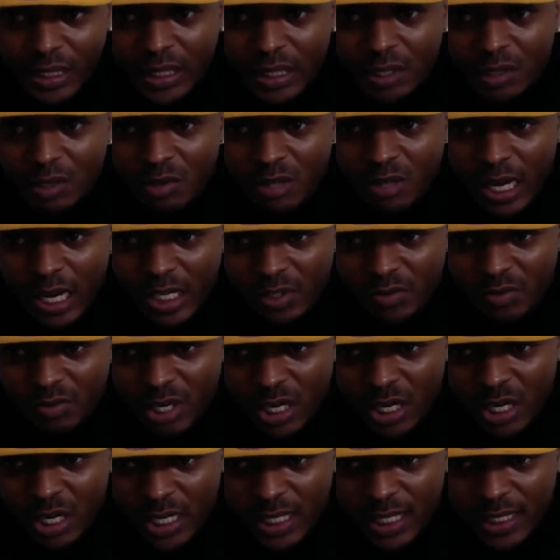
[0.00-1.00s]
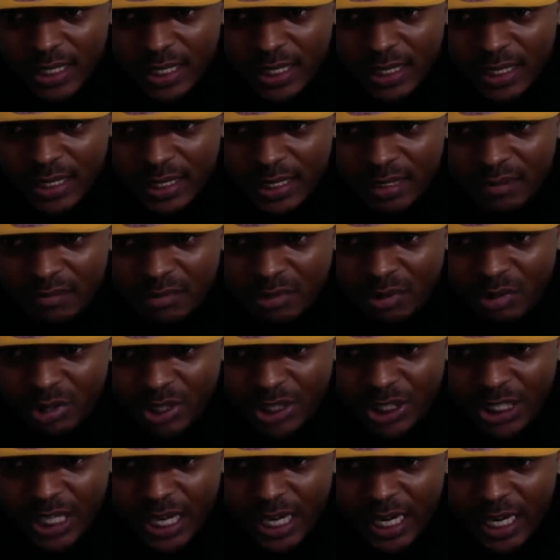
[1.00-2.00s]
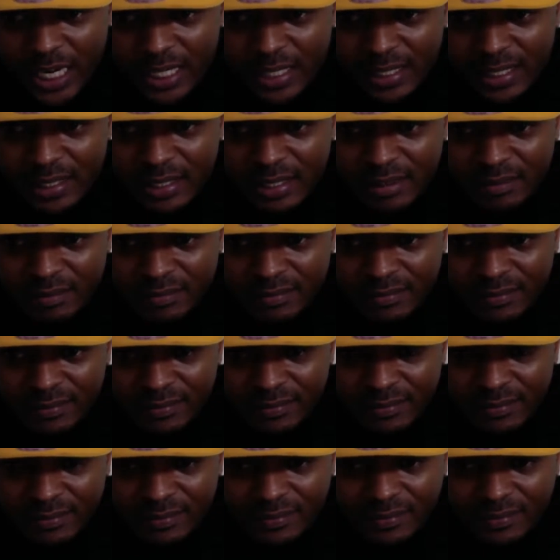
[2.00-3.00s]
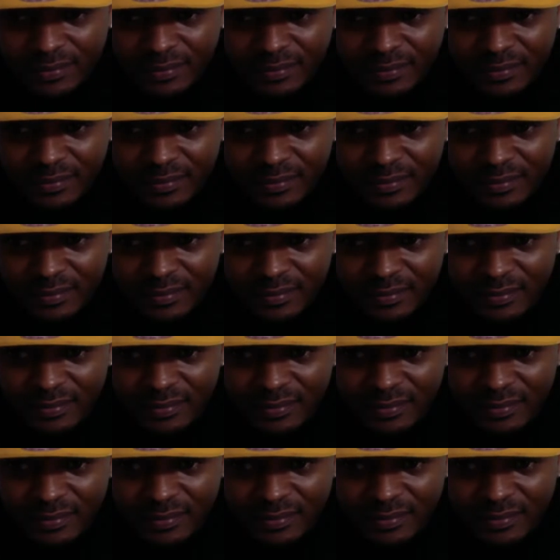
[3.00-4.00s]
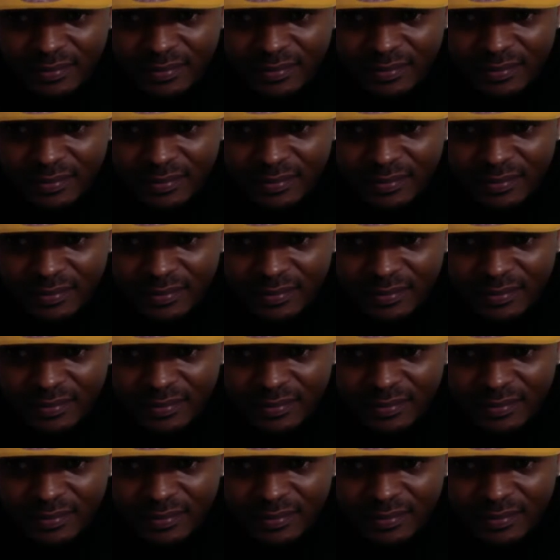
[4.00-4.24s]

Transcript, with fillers: Oh, nice run. What a change. 2nd and 15.